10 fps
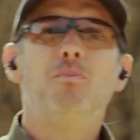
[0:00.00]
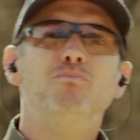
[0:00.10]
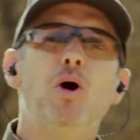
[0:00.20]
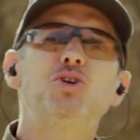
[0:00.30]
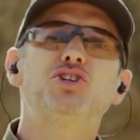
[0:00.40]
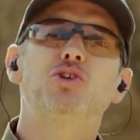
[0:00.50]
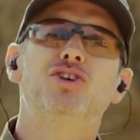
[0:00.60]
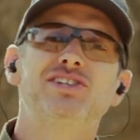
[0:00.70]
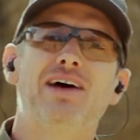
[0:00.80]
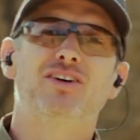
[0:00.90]
Most
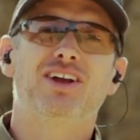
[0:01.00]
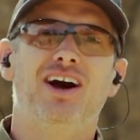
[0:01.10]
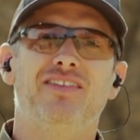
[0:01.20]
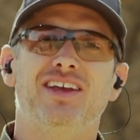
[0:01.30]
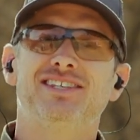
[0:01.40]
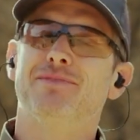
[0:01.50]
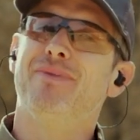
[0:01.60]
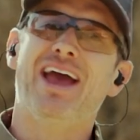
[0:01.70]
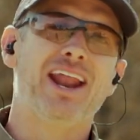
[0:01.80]
shooters have a gun, they say, man,